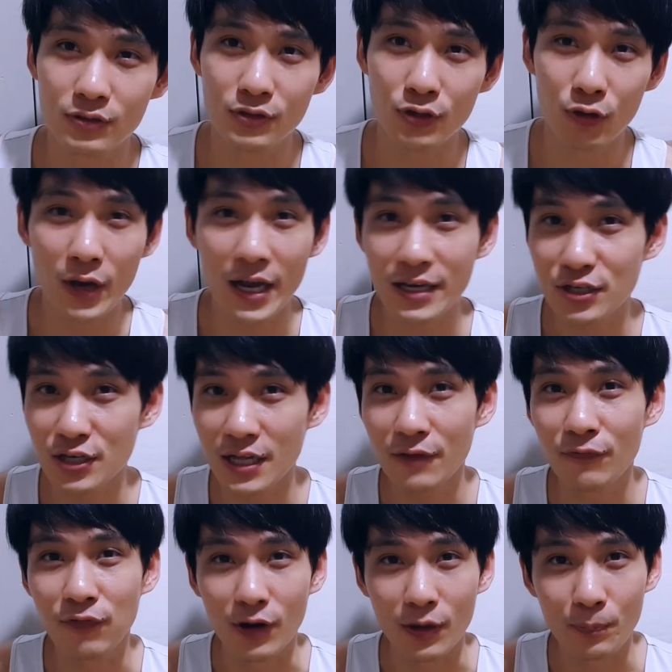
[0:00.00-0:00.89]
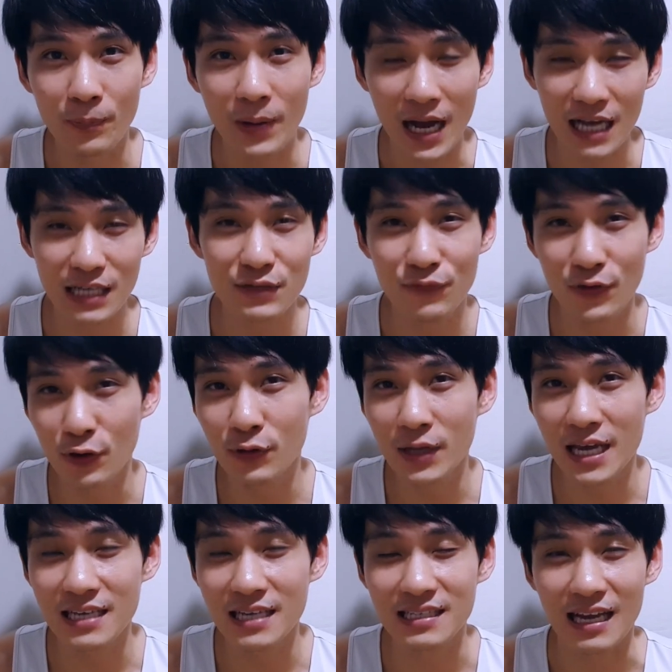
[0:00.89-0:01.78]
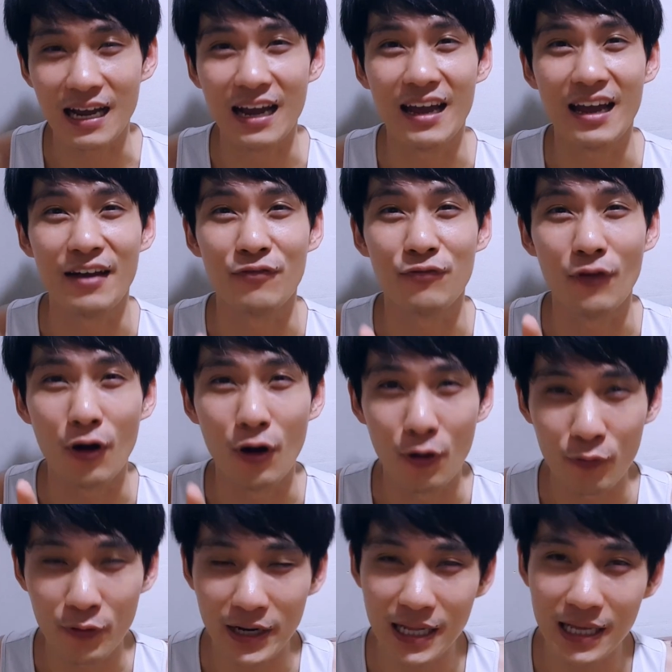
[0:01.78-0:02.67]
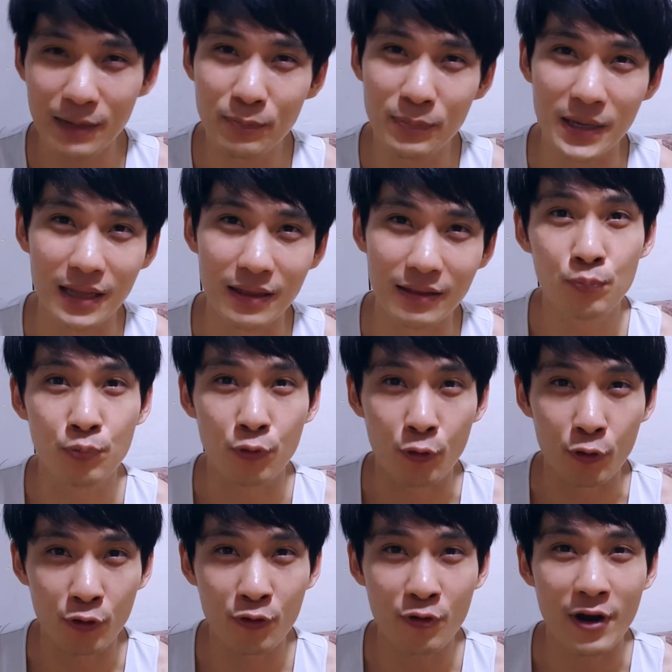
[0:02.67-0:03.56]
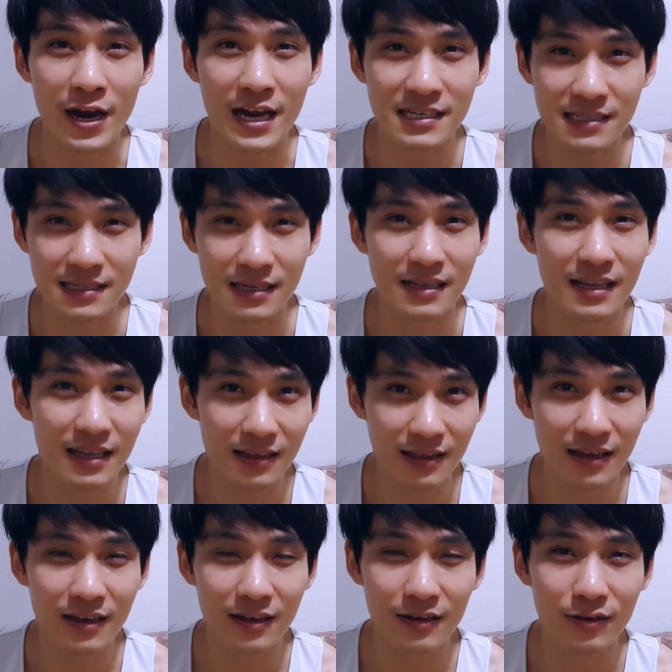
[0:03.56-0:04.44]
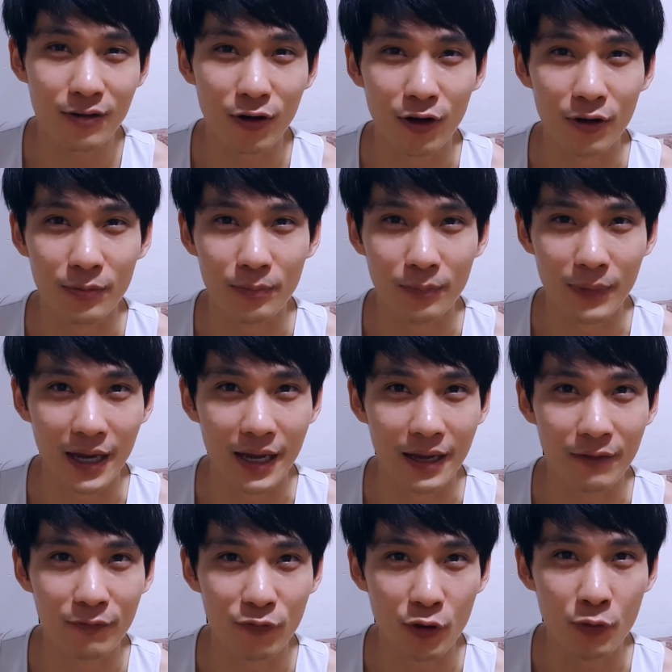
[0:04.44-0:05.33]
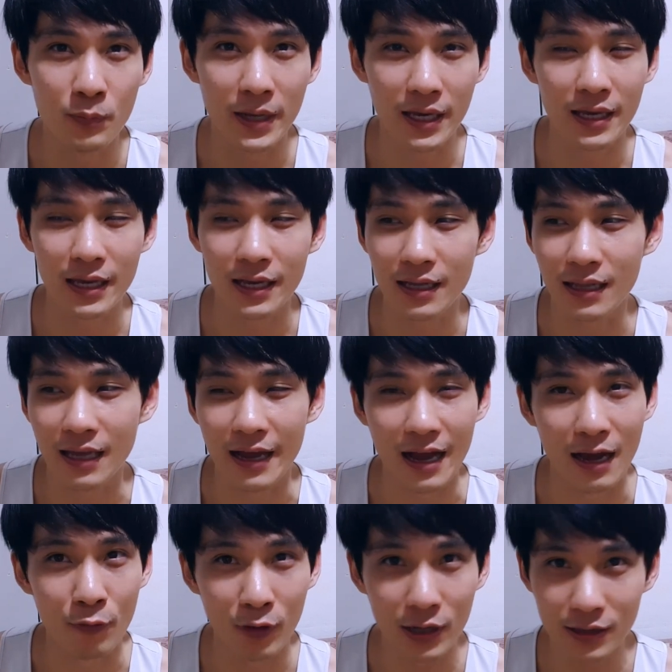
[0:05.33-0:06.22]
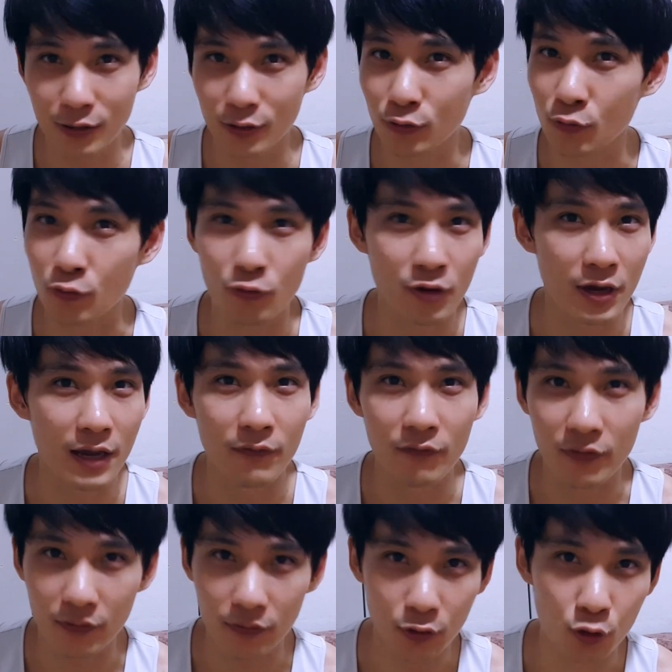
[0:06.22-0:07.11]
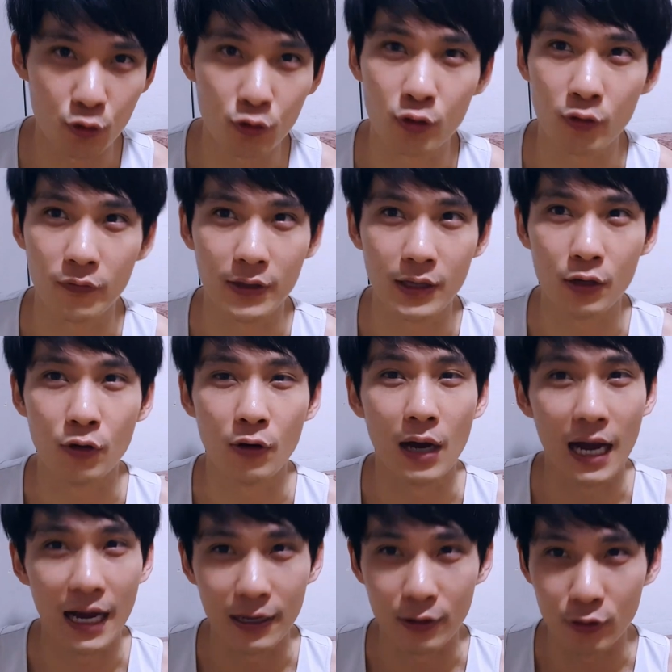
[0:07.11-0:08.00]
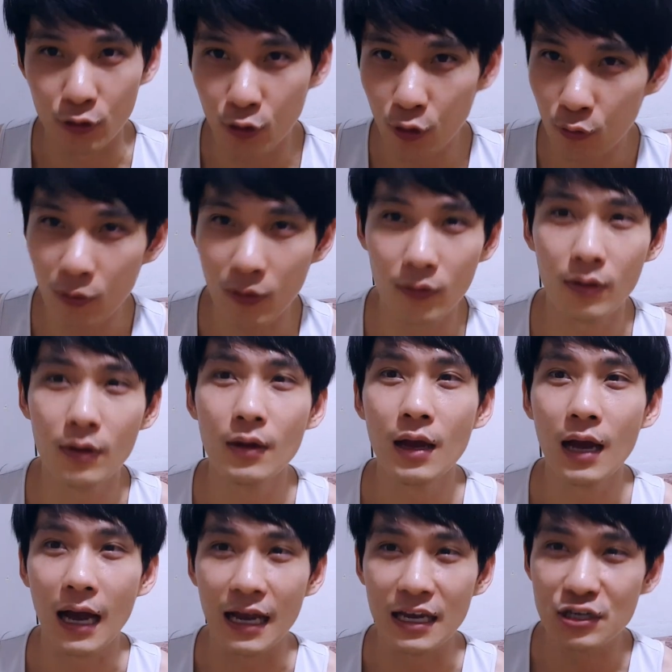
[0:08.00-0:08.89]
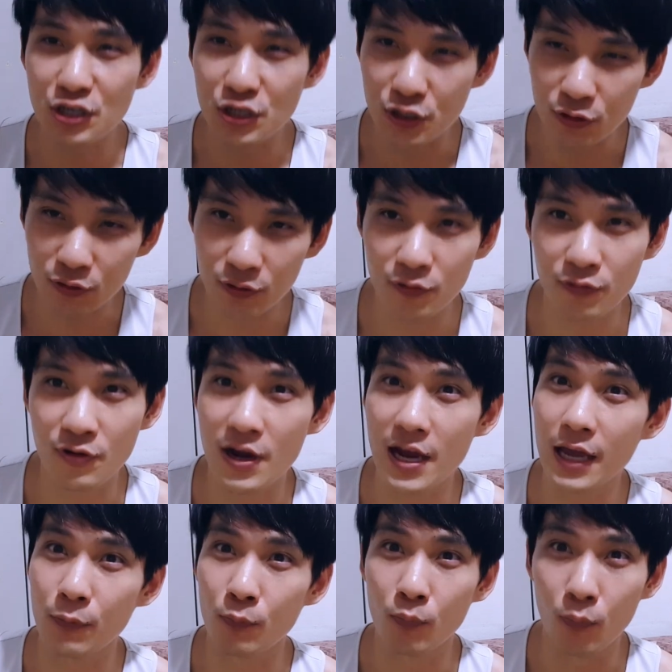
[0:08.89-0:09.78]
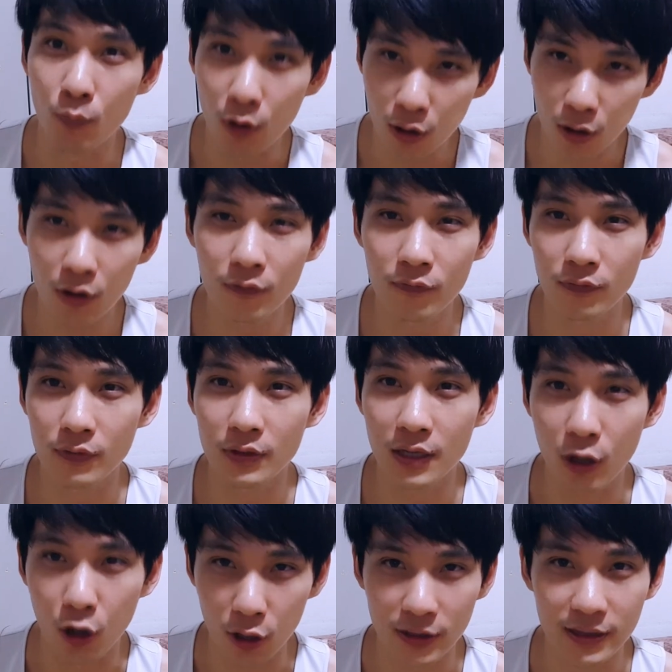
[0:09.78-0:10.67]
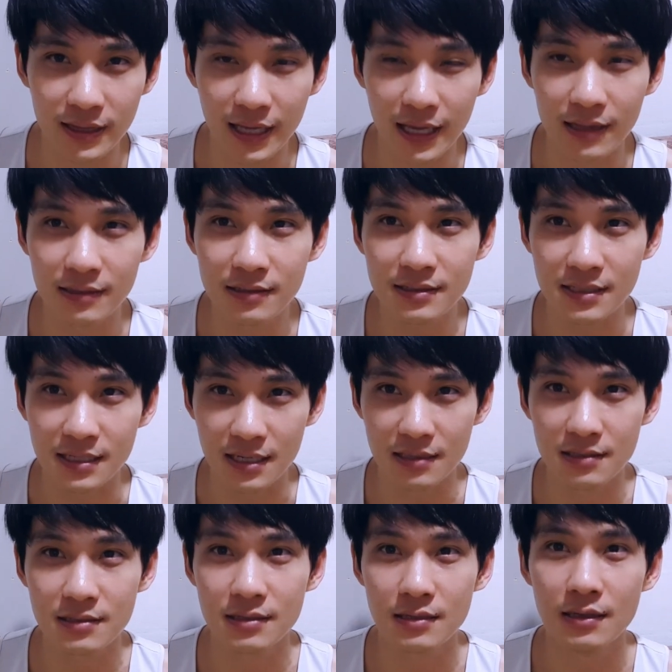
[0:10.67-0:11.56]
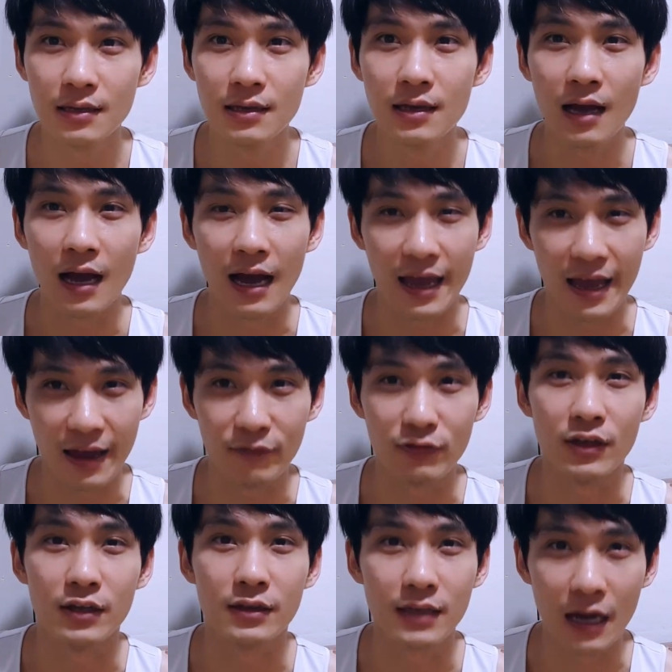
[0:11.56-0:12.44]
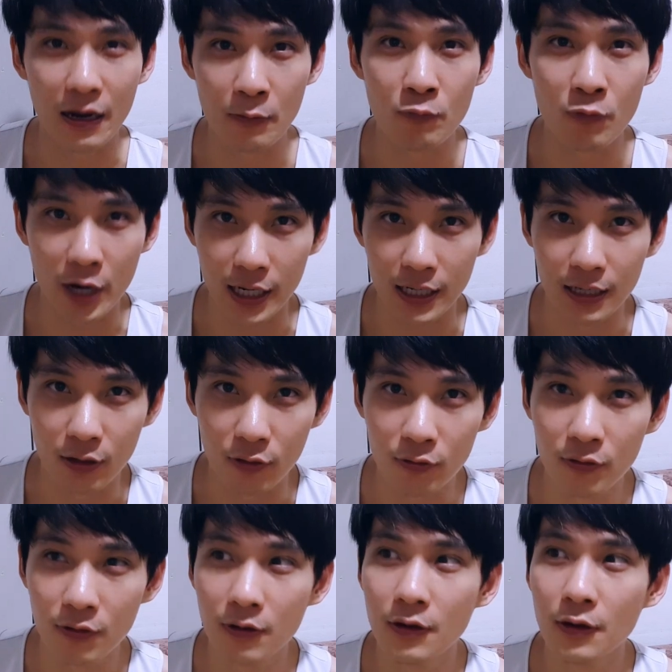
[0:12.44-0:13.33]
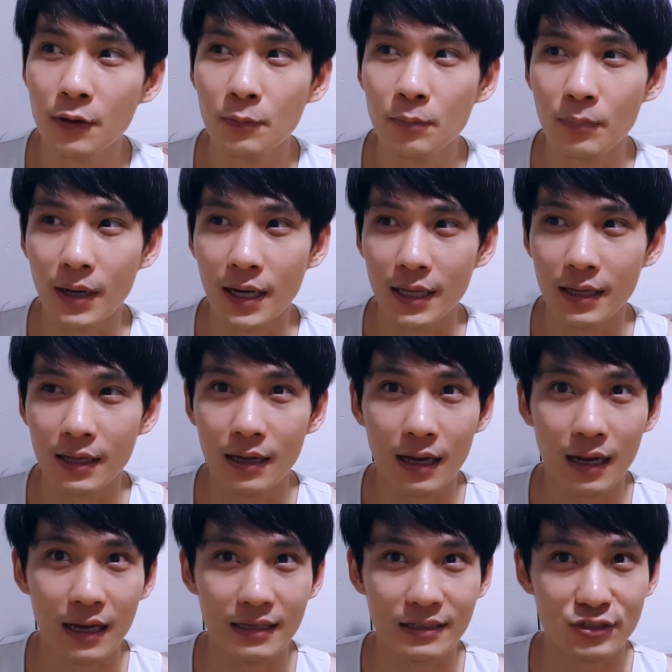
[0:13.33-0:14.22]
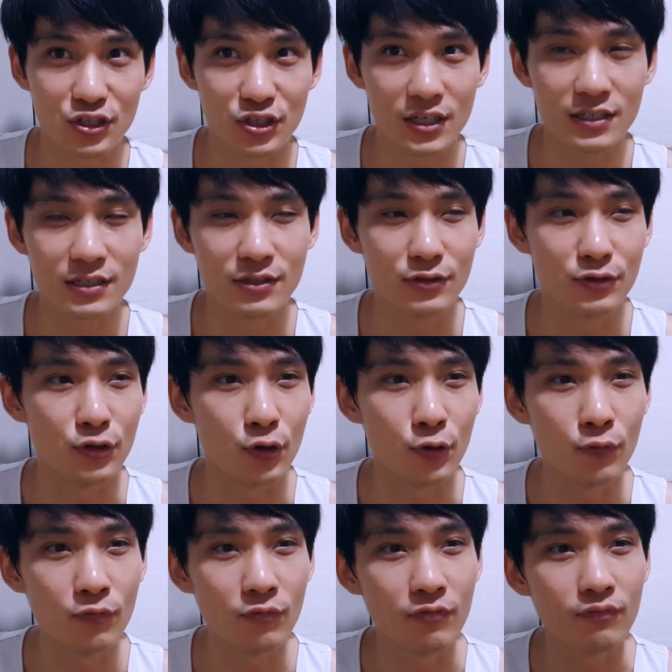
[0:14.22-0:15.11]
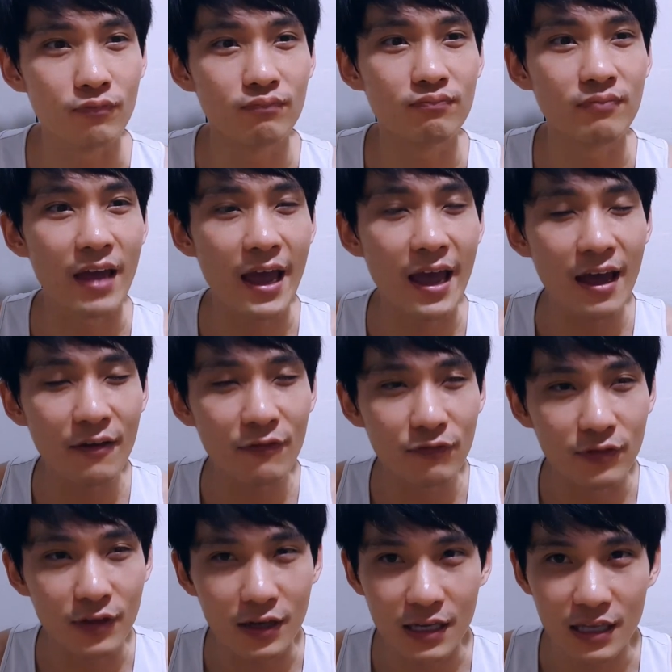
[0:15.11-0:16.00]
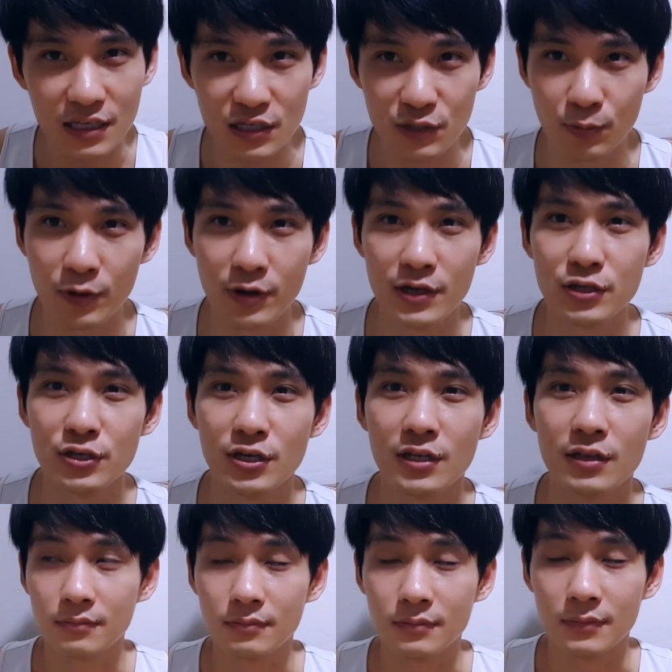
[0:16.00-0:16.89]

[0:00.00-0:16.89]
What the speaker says: So actually, for the past few days, I have already been procrastinating on my filmmaking. Like, I wanted to create YouTube video. I know I should create more content since I have the time right now, but I just don't have the inspiration.